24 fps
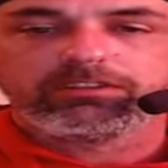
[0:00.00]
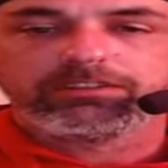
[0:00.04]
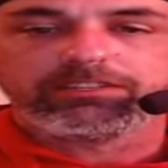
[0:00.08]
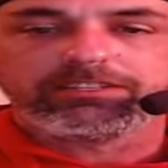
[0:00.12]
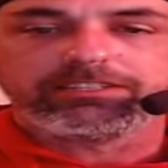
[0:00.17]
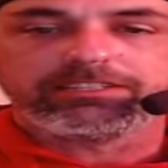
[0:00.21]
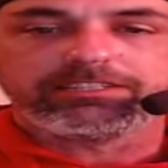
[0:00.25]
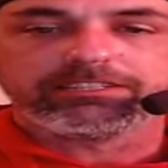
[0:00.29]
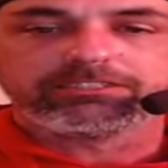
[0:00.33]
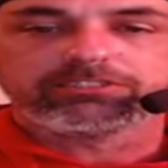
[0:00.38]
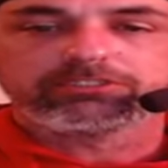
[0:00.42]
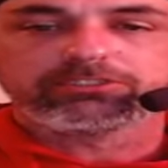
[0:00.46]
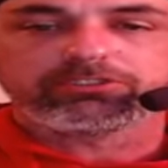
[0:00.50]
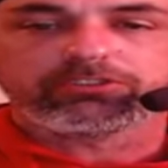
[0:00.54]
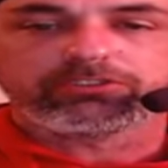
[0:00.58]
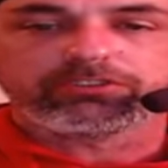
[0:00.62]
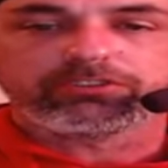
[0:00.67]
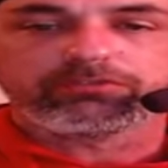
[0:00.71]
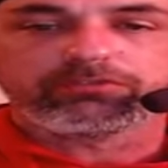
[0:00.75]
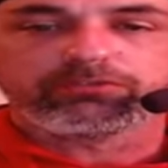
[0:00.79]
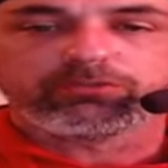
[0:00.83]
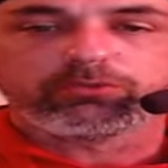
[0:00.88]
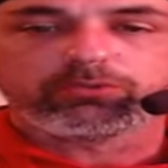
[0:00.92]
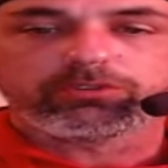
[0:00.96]
He is
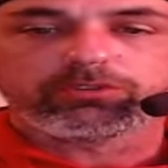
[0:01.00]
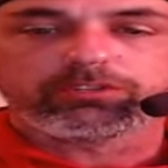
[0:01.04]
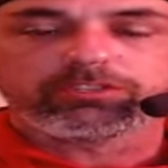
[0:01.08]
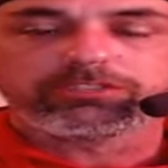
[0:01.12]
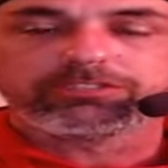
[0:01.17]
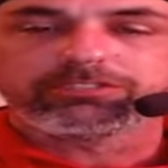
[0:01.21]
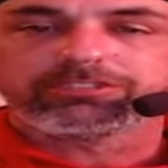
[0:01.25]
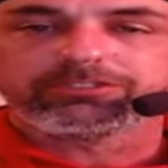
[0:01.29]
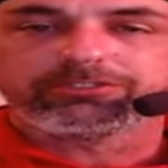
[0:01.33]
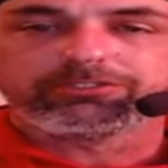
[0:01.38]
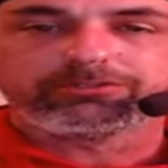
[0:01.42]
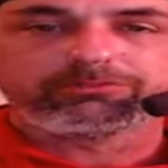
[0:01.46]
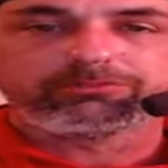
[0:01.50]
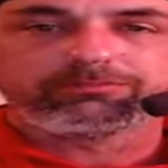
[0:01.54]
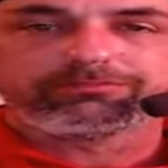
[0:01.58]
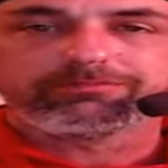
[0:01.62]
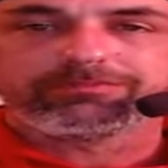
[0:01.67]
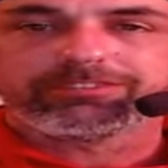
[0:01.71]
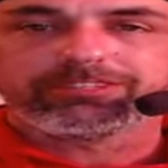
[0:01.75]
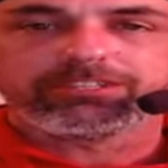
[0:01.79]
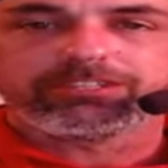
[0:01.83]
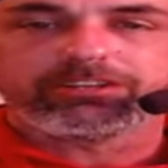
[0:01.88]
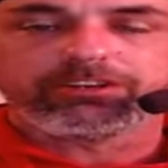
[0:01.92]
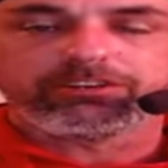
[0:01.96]
34. He's still,
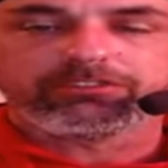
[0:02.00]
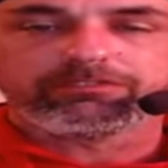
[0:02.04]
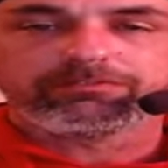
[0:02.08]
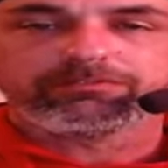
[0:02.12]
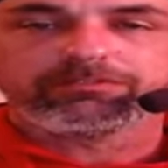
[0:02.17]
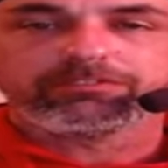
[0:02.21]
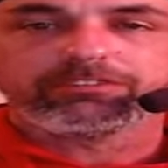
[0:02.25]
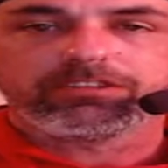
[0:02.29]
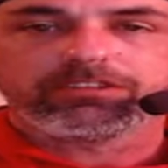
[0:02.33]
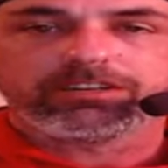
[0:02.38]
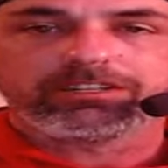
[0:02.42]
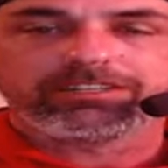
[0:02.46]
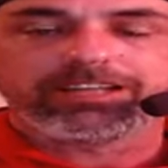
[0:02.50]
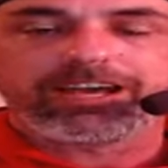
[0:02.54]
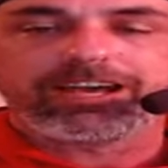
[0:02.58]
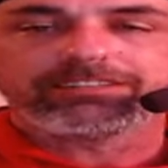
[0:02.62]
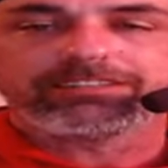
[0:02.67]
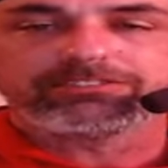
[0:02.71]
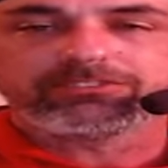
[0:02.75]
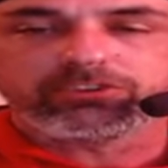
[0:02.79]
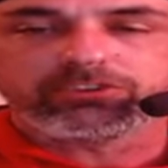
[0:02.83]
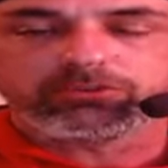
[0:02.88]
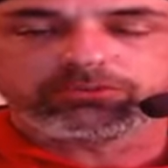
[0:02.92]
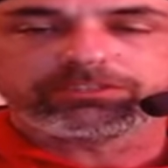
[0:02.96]
you know, a
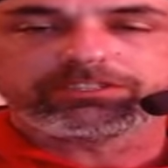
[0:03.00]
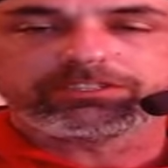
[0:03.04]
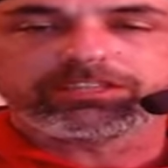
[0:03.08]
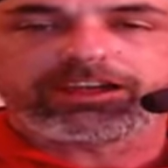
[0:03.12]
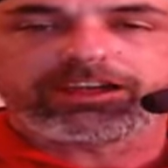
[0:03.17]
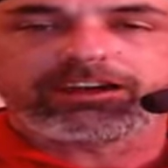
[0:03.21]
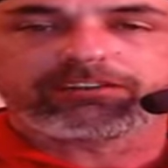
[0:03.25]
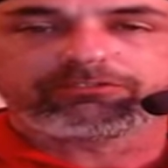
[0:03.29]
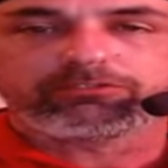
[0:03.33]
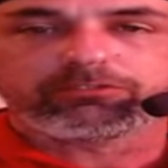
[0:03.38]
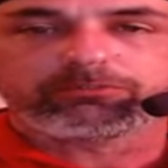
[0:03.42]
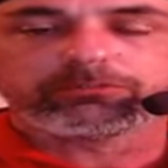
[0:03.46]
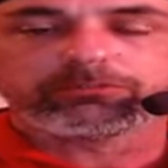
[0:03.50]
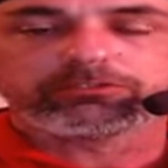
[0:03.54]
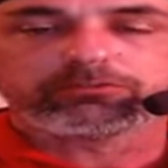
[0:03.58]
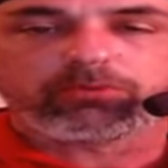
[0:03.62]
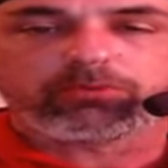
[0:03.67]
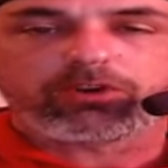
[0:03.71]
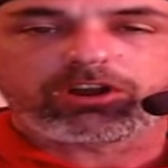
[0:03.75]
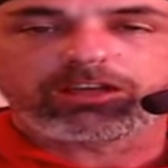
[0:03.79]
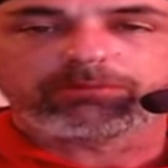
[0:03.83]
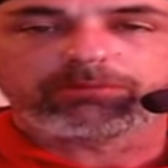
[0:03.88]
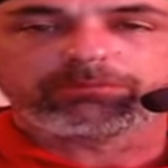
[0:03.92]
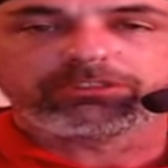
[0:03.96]
guy's going down from his
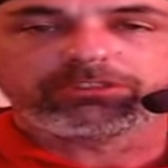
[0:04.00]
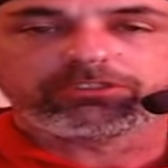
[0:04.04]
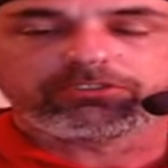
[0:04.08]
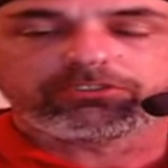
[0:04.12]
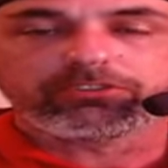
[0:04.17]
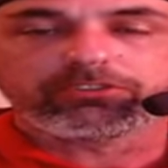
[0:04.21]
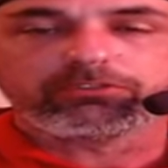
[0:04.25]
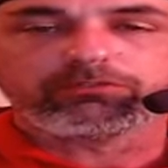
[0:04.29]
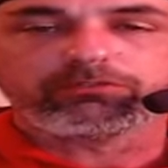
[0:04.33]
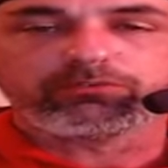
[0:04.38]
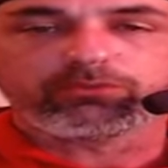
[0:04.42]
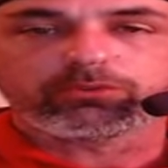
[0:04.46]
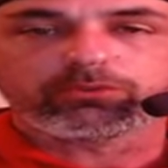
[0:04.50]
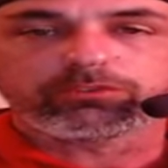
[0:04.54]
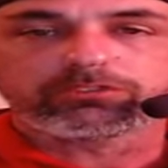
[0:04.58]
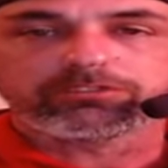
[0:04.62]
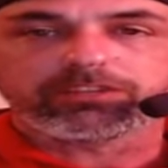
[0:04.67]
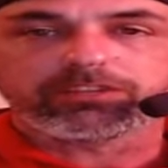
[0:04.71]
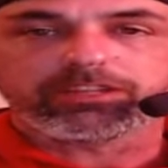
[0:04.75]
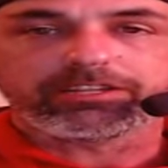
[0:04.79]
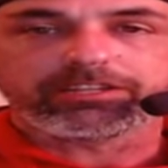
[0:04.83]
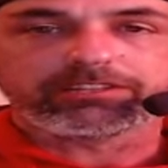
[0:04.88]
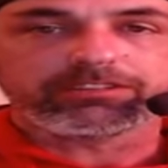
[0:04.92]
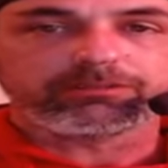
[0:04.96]
prime at 34
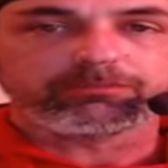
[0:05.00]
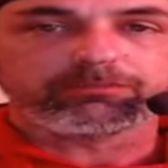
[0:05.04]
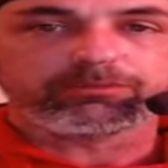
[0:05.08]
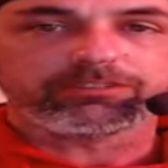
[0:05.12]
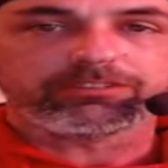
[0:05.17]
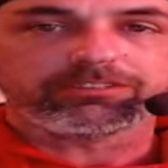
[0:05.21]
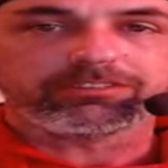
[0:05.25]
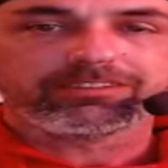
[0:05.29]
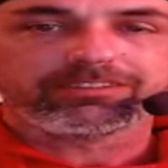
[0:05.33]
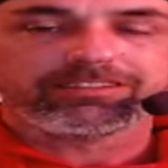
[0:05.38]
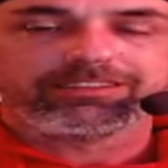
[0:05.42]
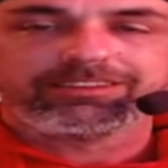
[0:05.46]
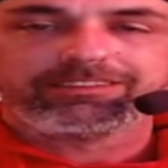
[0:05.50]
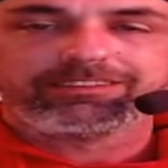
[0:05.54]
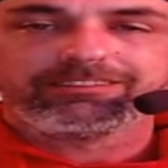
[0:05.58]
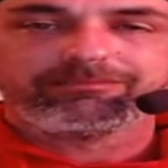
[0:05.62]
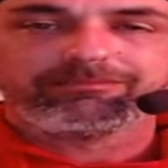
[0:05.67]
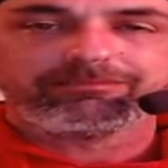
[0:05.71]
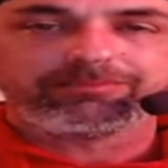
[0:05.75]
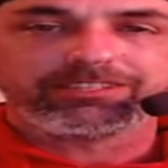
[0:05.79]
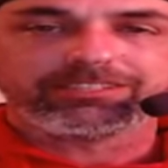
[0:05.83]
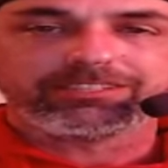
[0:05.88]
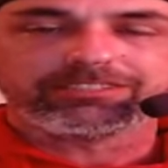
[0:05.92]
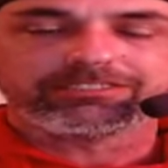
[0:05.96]
slightly, but
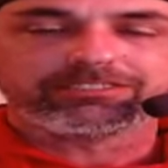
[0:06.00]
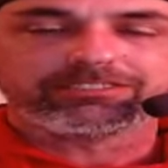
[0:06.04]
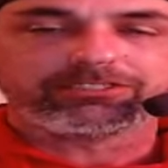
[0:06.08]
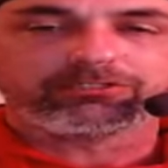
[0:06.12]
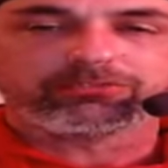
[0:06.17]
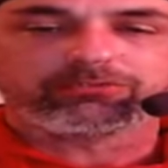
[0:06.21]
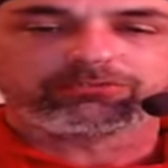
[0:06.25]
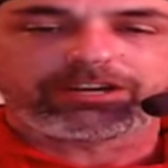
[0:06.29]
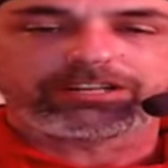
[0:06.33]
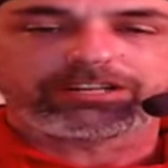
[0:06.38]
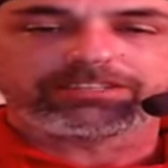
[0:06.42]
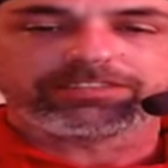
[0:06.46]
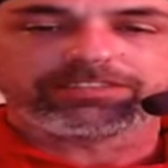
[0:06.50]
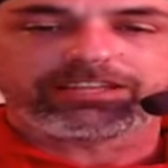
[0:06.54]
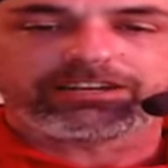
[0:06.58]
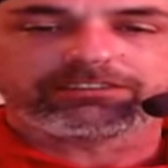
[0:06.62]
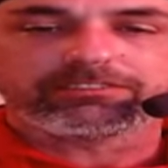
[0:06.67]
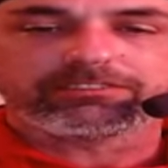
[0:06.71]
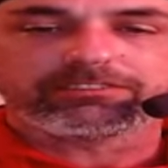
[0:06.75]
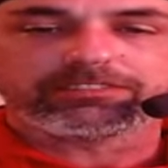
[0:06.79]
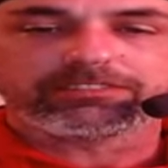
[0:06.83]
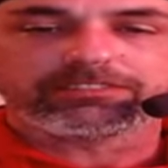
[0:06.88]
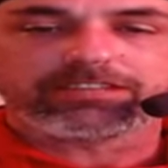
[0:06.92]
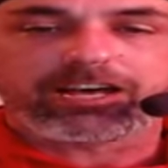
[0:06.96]
he's still right there
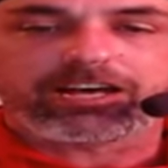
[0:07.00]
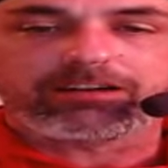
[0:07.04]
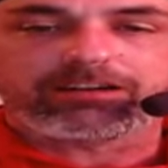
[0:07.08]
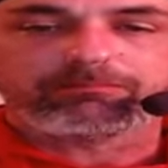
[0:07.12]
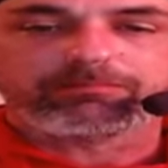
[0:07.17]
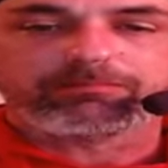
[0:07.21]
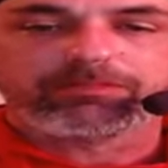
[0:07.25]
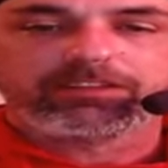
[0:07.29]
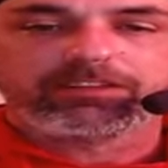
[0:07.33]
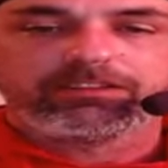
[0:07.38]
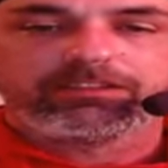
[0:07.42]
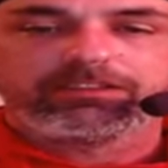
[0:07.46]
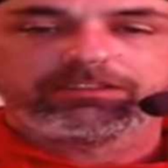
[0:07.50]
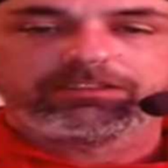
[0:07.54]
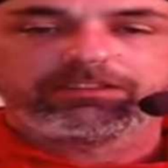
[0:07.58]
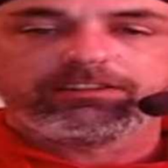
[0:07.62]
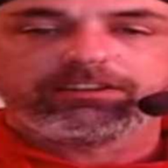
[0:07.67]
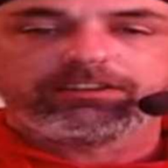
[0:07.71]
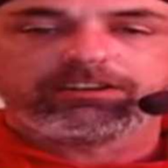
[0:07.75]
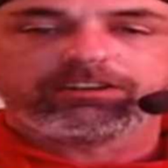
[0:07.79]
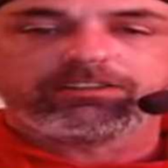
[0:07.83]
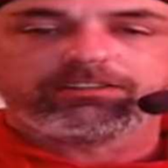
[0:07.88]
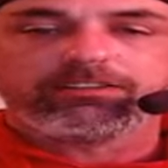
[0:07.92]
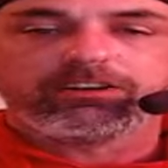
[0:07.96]
at the top
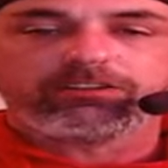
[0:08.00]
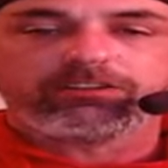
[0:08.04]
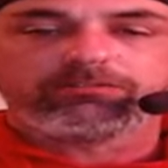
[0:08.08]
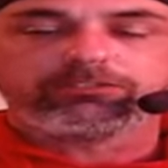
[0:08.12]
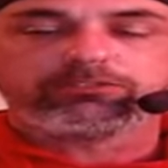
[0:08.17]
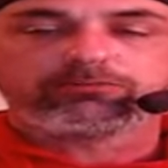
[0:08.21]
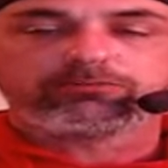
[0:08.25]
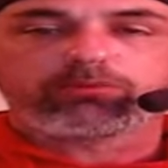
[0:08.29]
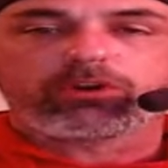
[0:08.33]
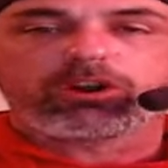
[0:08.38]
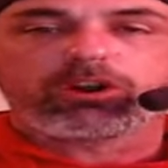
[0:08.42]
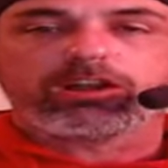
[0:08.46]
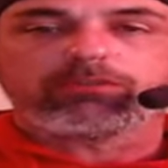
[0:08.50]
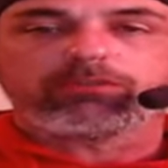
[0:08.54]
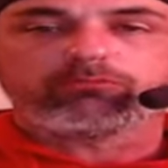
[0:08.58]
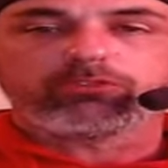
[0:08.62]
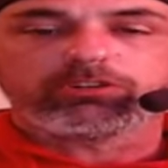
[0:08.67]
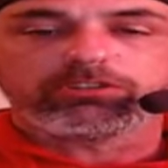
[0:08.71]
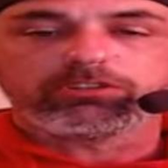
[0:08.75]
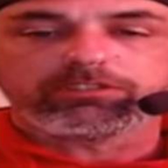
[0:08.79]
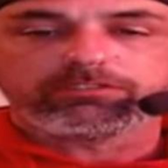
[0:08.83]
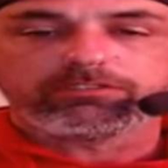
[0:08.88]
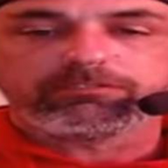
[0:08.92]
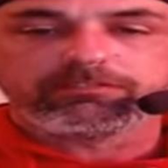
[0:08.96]
of his prime,
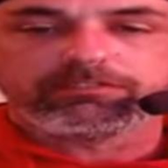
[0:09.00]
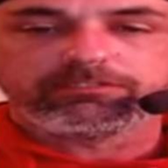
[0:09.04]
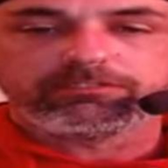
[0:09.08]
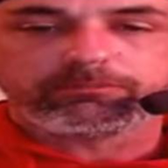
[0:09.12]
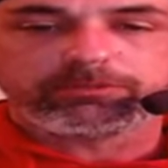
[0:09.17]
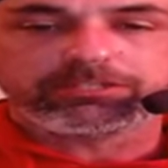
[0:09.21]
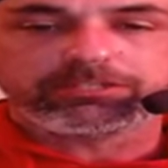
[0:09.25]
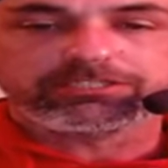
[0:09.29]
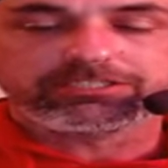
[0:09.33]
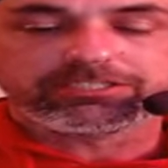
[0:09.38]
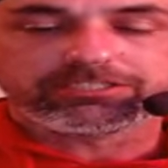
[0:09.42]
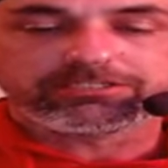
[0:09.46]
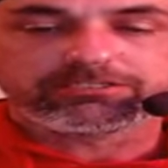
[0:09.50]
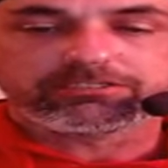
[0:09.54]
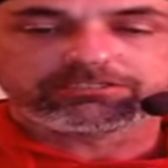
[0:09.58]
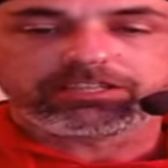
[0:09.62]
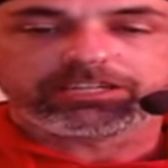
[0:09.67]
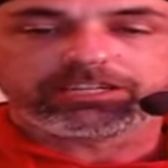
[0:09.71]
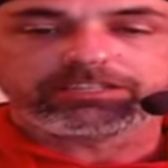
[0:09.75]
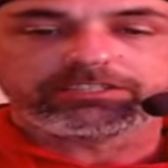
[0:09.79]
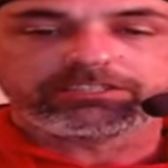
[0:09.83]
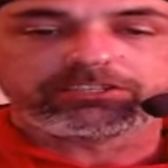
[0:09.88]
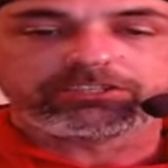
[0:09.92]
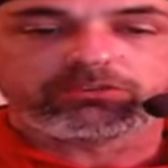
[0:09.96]
really. But he's just
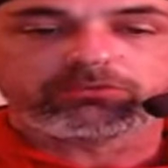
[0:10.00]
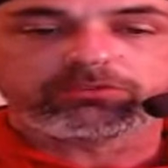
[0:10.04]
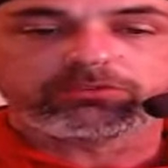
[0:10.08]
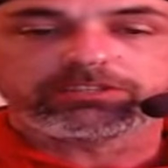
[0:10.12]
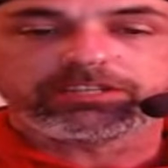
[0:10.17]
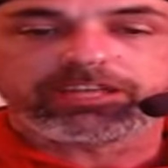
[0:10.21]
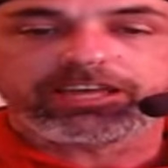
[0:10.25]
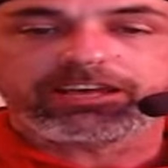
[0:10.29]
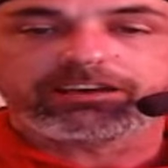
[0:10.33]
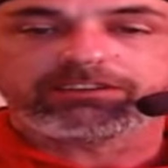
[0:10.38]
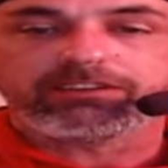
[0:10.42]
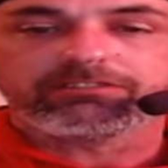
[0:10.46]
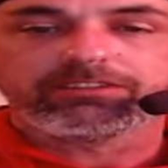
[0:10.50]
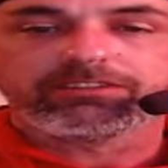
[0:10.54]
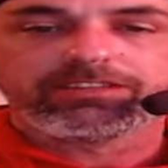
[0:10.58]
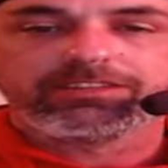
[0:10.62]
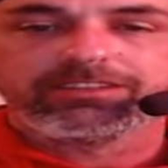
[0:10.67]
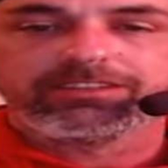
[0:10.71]
slightly going down.